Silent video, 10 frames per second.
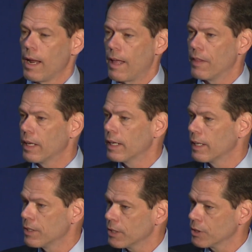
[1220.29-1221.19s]
And then, in
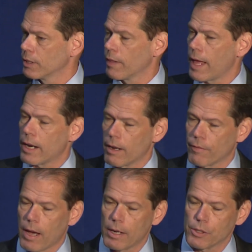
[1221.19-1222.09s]
addition to that, in
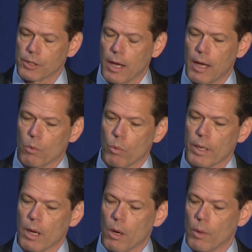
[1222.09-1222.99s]
Afghanistan, we
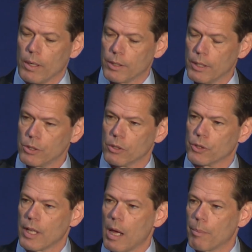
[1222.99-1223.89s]
go an additional
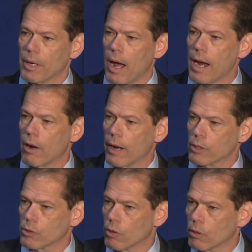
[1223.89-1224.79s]
step and hire
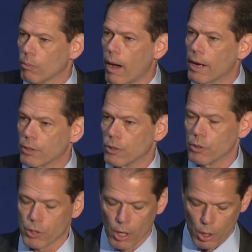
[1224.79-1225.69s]
external
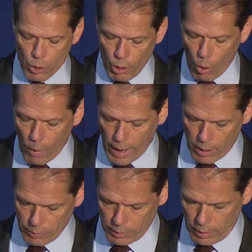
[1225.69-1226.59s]
monitors who go
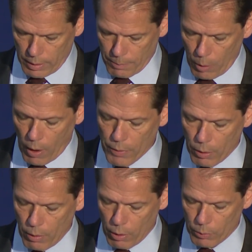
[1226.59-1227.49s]
out um, on
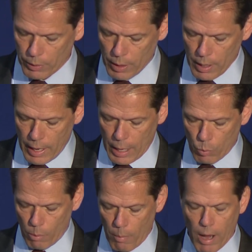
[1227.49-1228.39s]
their own and
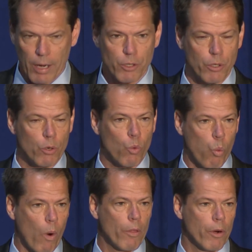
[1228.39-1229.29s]
will monitor
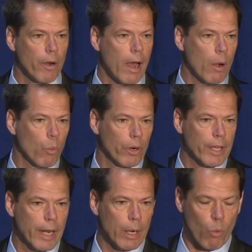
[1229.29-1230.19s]
whether or not we're
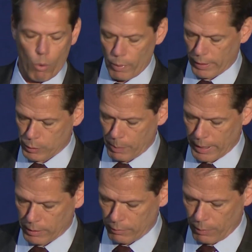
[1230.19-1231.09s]
getting what we
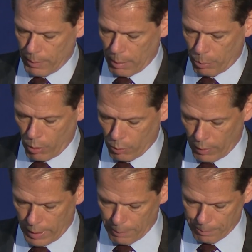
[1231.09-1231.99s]
expected from that
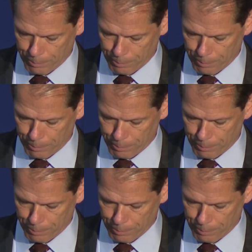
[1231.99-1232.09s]
program.